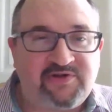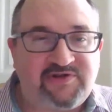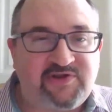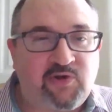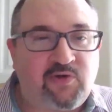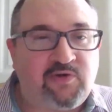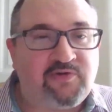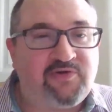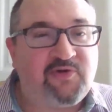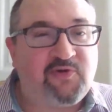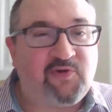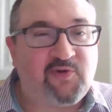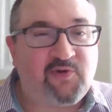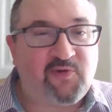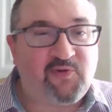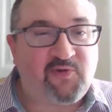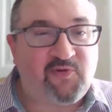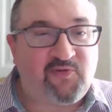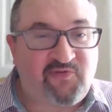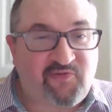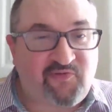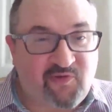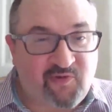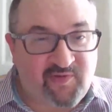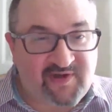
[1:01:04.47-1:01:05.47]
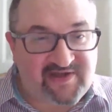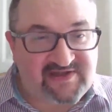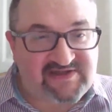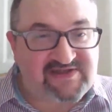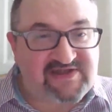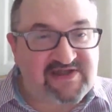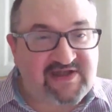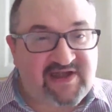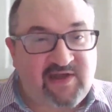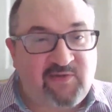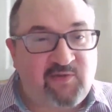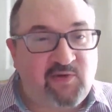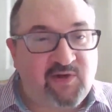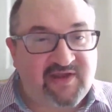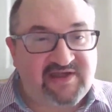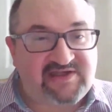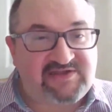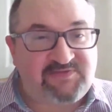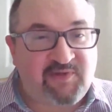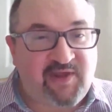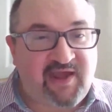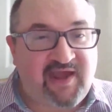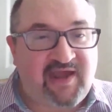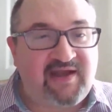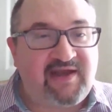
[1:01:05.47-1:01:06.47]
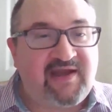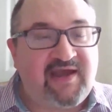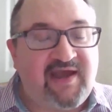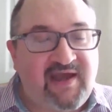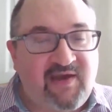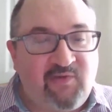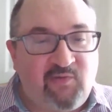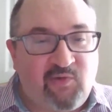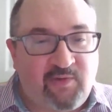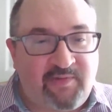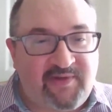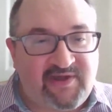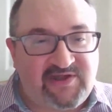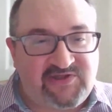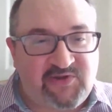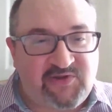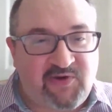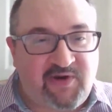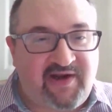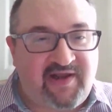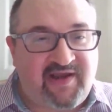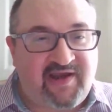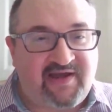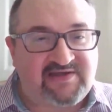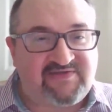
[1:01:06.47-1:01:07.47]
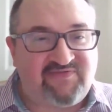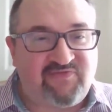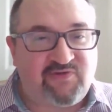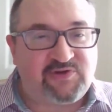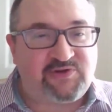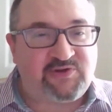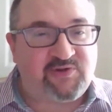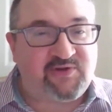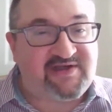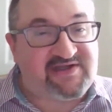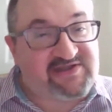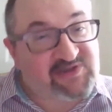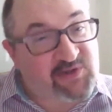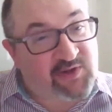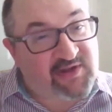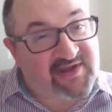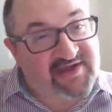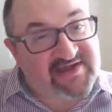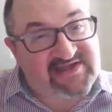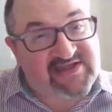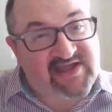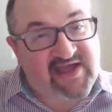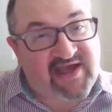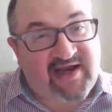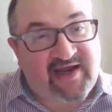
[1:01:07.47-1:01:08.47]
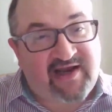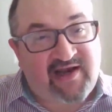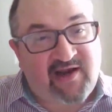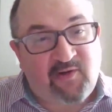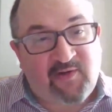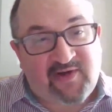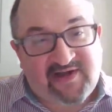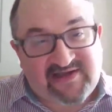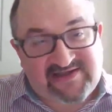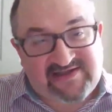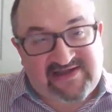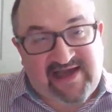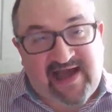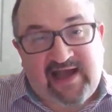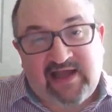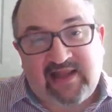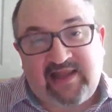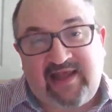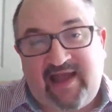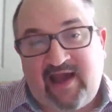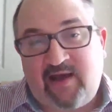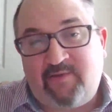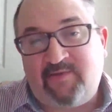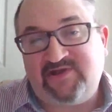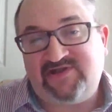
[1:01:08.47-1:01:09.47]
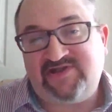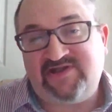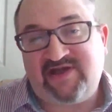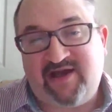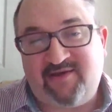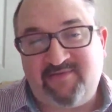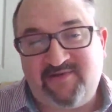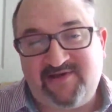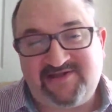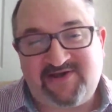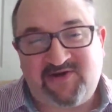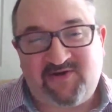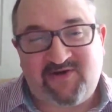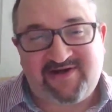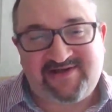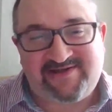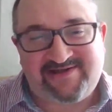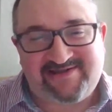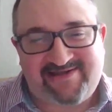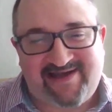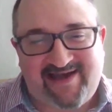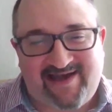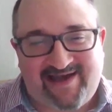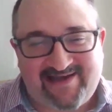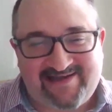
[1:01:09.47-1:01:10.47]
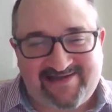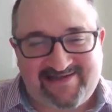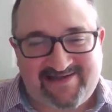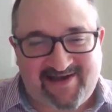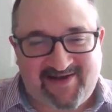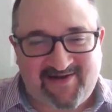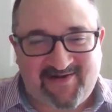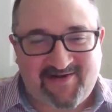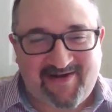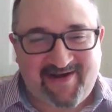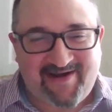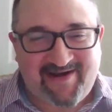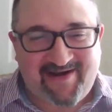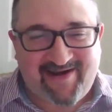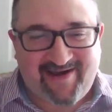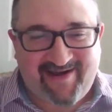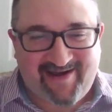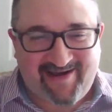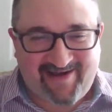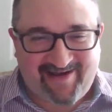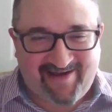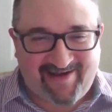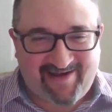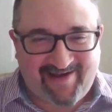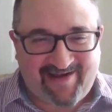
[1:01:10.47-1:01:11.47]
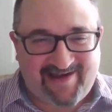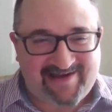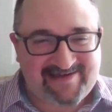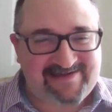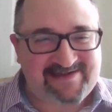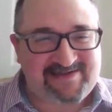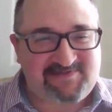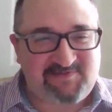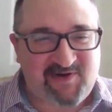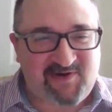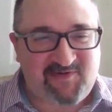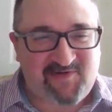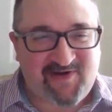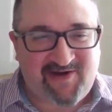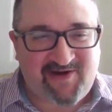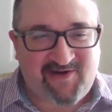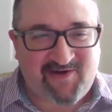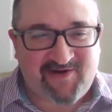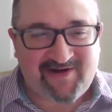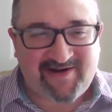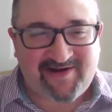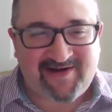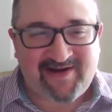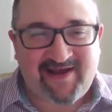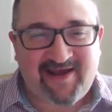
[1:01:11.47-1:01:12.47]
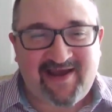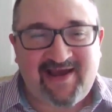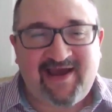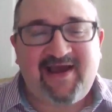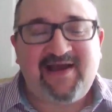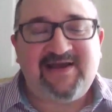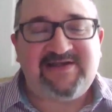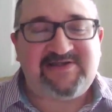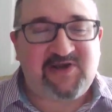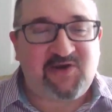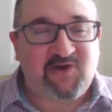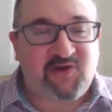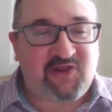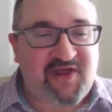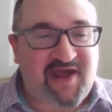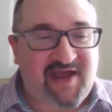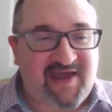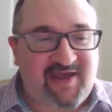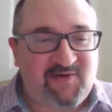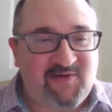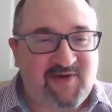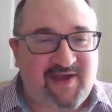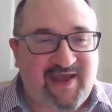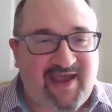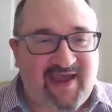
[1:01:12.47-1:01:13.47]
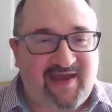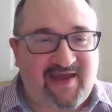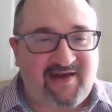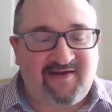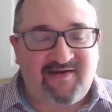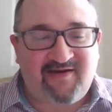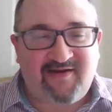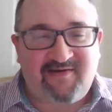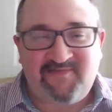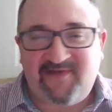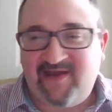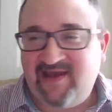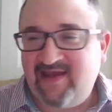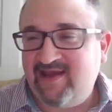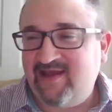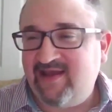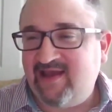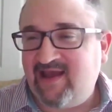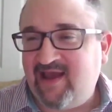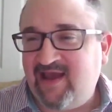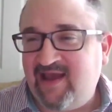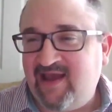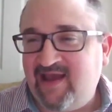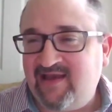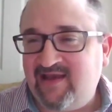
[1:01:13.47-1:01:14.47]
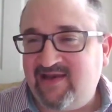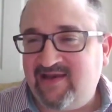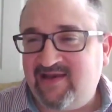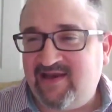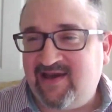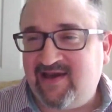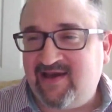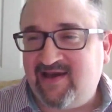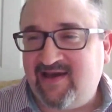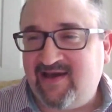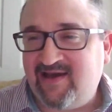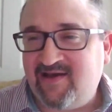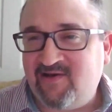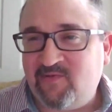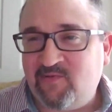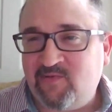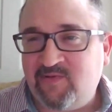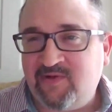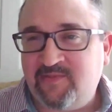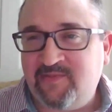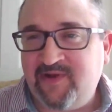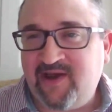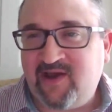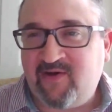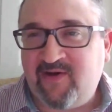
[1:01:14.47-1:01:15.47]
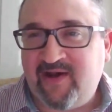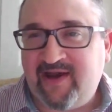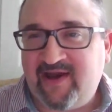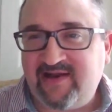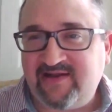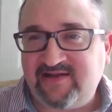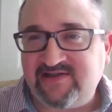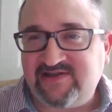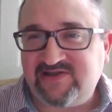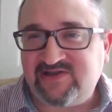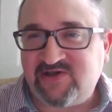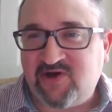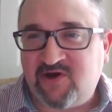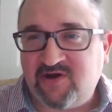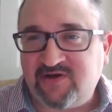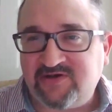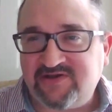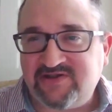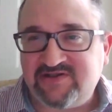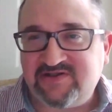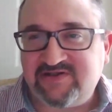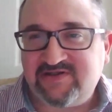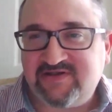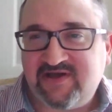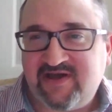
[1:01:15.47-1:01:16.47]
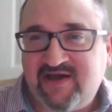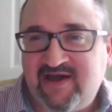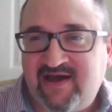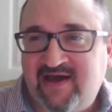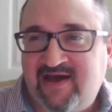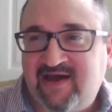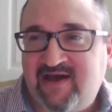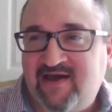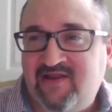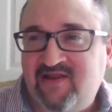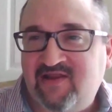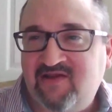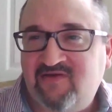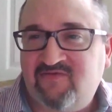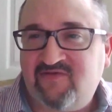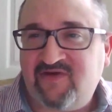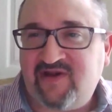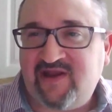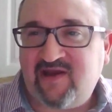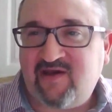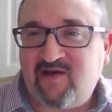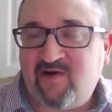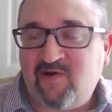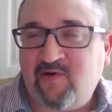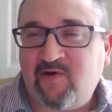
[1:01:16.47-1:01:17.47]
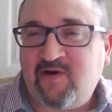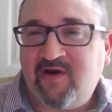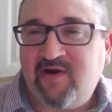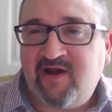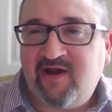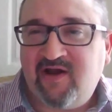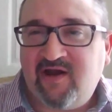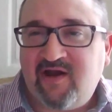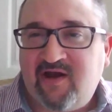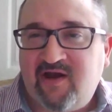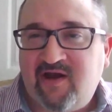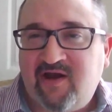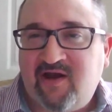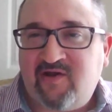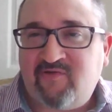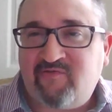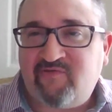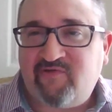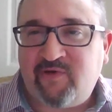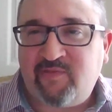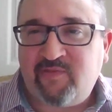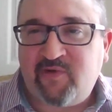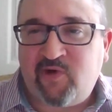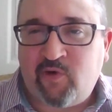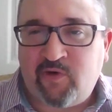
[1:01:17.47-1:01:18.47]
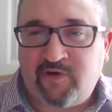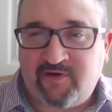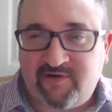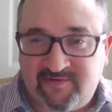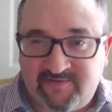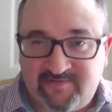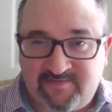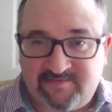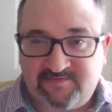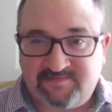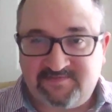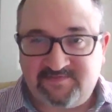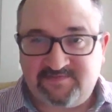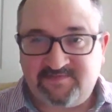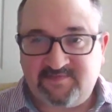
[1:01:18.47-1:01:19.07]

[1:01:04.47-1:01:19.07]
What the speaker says: Perchold, who, for reasons that he will explain, will be joining us virtually. So at least then I know exactly how much time he's going to take, so because he's pre-recorded. So thank you again, Remy, and we'll go ahead and start the video from Gordon.